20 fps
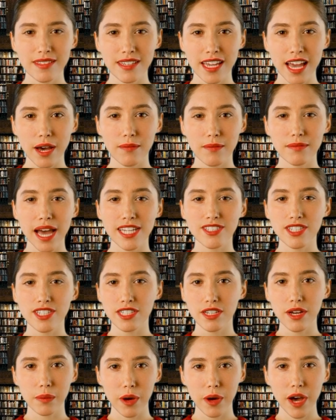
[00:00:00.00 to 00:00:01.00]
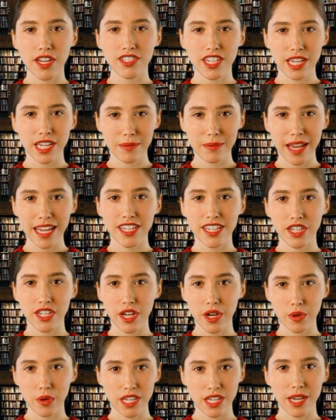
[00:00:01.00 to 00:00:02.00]
Imagine you're a project
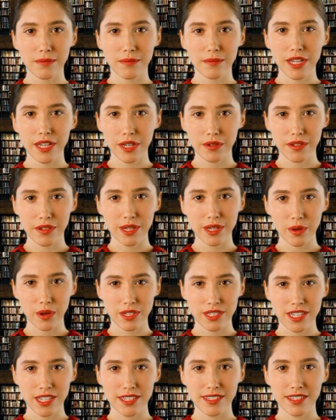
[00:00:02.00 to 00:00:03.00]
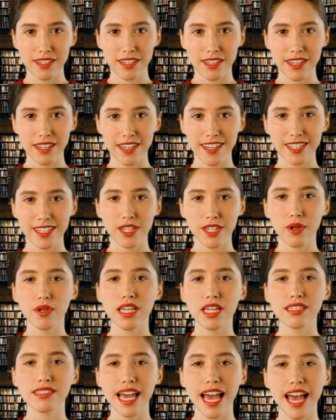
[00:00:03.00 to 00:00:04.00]
manager with limited resources. You
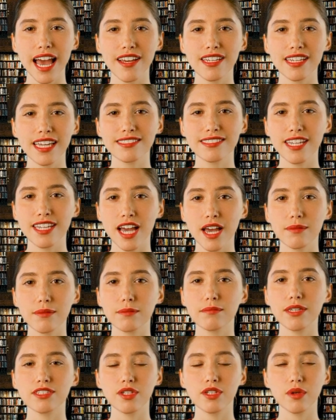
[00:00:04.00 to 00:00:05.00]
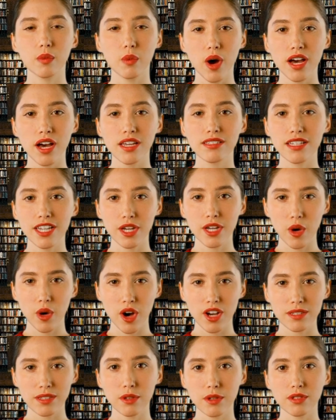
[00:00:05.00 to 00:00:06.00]
need to allocate time and budget wisely
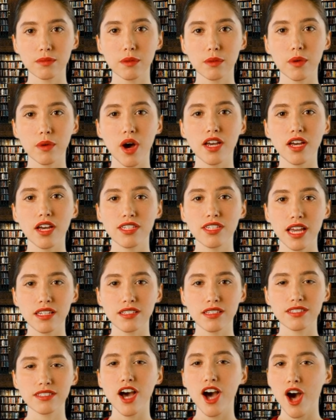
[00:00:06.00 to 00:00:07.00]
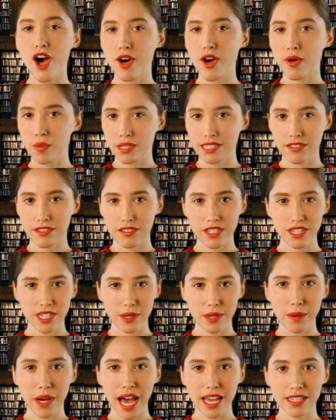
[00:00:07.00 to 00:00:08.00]
across multiple projects, all with different
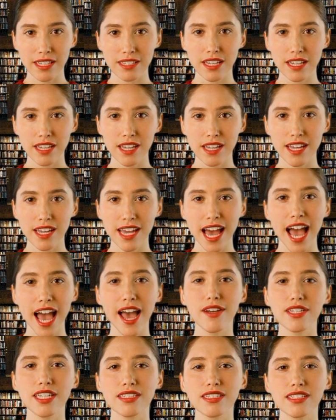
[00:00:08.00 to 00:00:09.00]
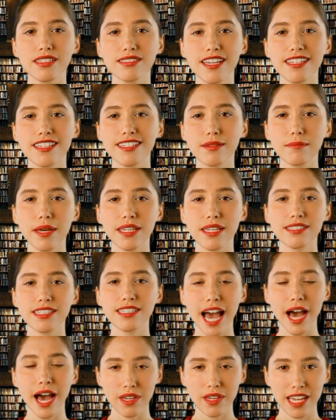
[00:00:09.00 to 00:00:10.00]
demands. How do you decide the best
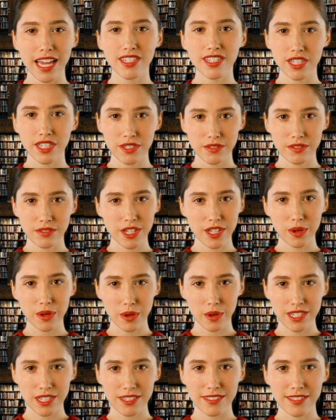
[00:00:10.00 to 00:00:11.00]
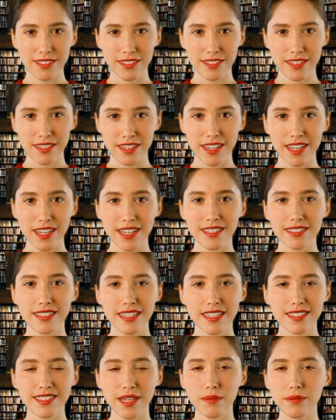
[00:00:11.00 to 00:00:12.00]
allocation of resources?
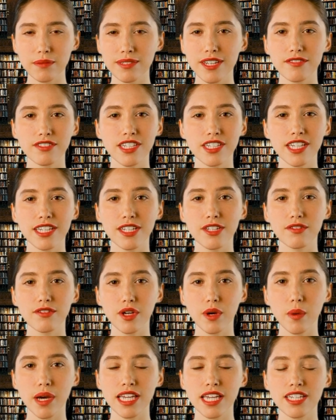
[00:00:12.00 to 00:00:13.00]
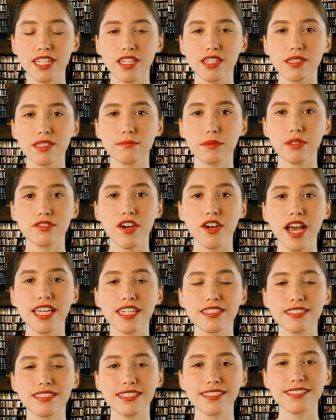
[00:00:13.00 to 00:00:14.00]
Systems of linear equations provide
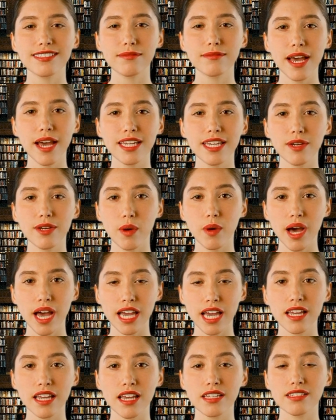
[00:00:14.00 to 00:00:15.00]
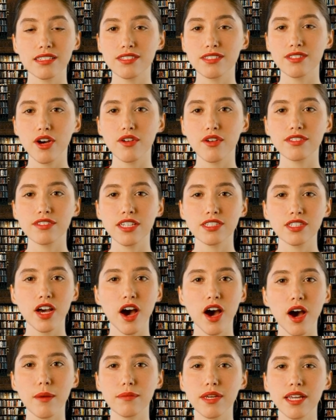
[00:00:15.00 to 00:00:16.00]
a systematic way to solve such
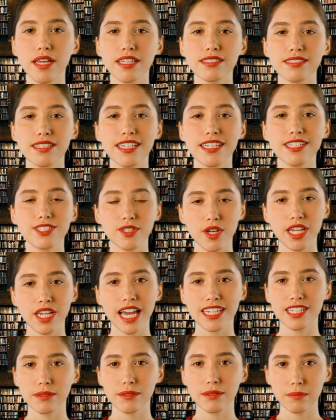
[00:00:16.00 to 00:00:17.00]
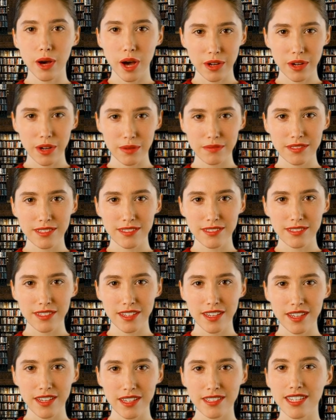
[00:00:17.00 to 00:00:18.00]
complex, interconnected problems.
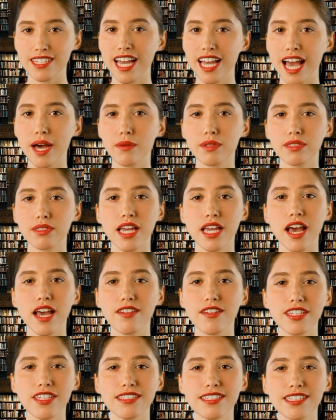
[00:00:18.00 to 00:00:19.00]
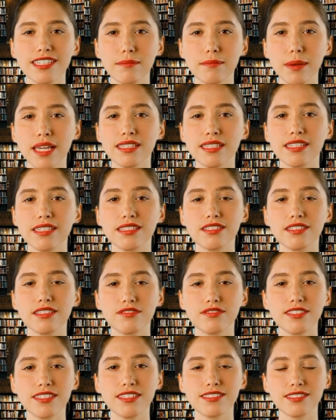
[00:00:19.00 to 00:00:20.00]
Today, we'll dive into the basics
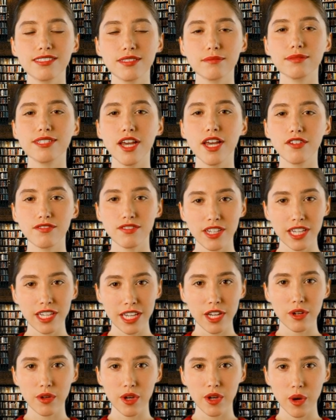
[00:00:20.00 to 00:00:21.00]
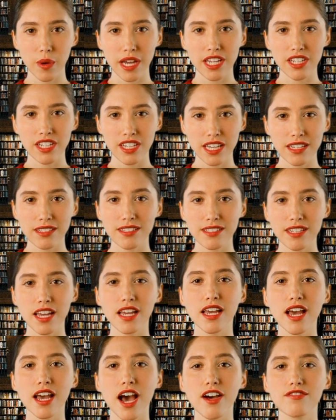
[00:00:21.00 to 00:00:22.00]
of systems of linear equations,
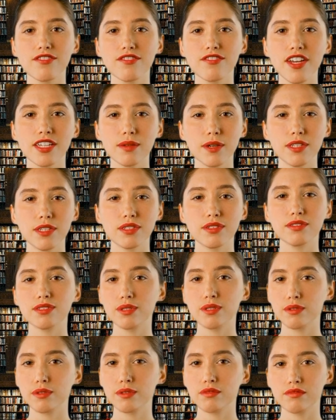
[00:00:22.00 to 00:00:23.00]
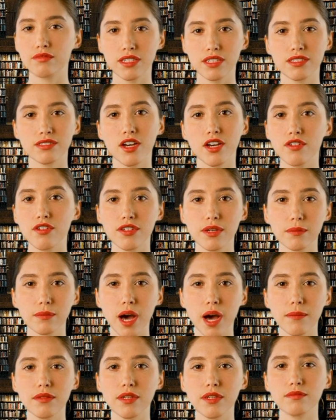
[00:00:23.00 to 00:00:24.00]
a fundamental tool for solving
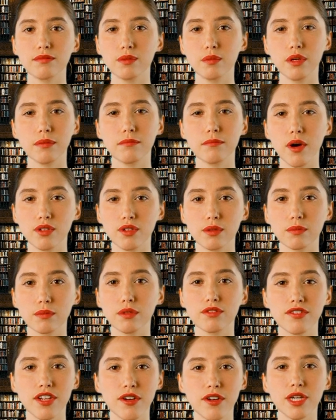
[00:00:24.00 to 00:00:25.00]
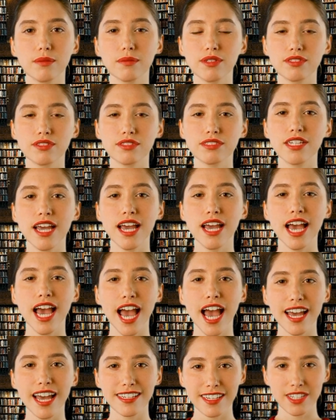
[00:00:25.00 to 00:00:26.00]
problems with multiple variables
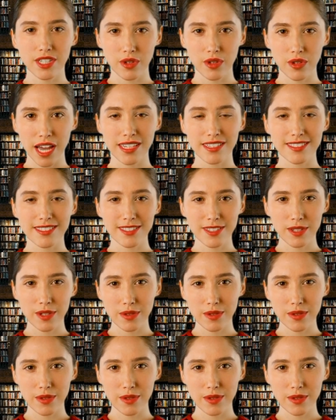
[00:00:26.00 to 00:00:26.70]
and constraints.